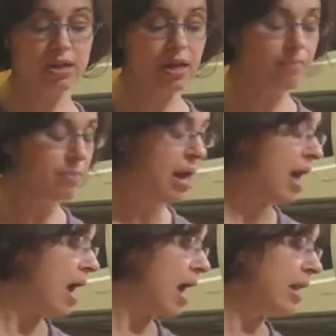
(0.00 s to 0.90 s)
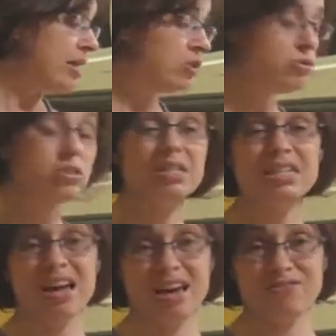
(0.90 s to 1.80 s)
them and I used a
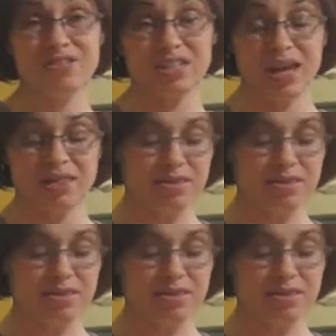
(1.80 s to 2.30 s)
knife to cut